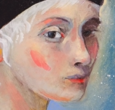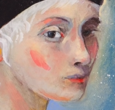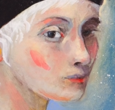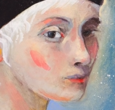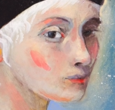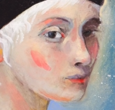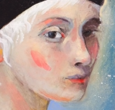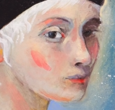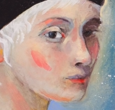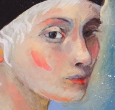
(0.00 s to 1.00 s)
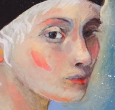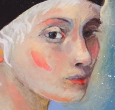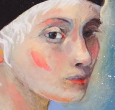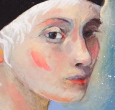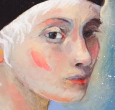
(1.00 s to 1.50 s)

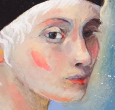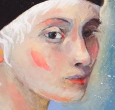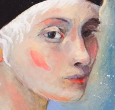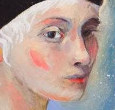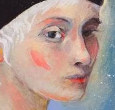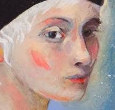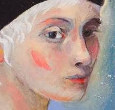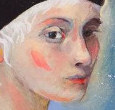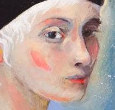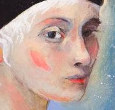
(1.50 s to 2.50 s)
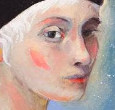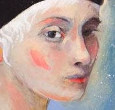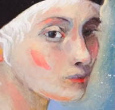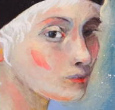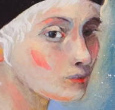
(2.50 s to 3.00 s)

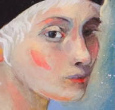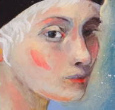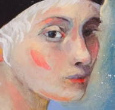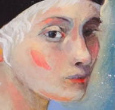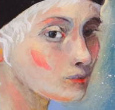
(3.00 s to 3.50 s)
(silence)